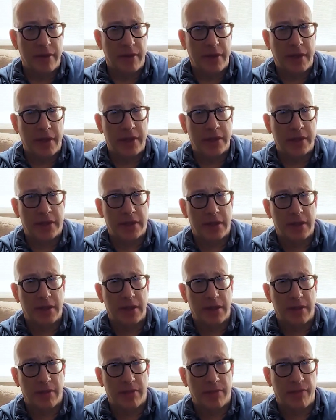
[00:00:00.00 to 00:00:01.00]
these
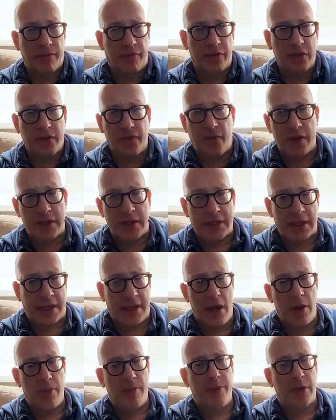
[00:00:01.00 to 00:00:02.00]

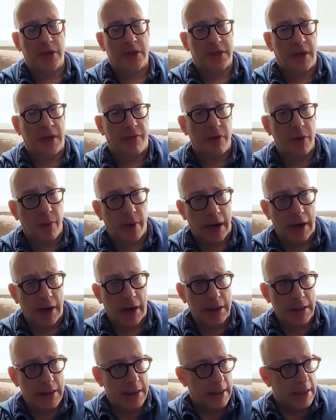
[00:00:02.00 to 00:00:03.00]
account books
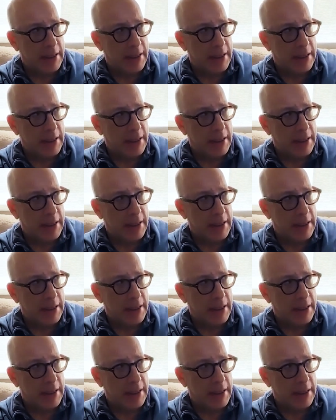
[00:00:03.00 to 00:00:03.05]
everywhere.